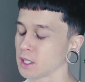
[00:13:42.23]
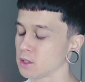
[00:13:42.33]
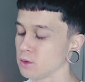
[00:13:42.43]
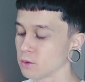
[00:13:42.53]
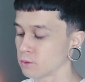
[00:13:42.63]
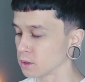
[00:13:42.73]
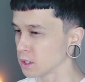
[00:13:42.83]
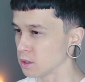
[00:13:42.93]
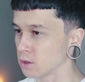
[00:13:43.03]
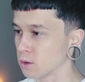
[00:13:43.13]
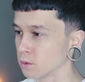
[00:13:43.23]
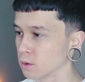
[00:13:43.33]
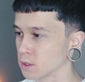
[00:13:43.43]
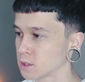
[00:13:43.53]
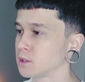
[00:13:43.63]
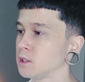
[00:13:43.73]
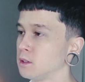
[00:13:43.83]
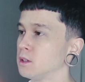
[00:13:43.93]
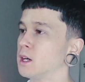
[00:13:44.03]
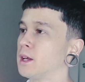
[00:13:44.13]
and you don't really know or
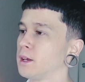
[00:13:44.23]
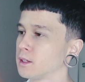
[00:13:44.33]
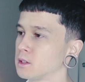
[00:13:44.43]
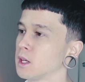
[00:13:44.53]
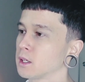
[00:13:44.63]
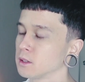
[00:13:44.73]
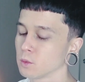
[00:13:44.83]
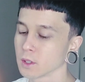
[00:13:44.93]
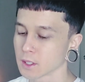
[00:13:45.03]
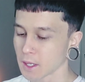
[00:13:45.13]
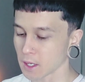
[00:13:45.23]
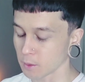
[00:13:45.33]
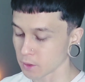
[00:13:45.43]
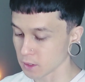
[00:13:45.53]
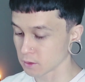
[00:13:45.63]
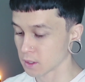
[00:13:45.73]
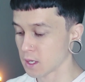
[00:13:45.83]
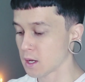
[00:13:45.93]
see exactly what is happening.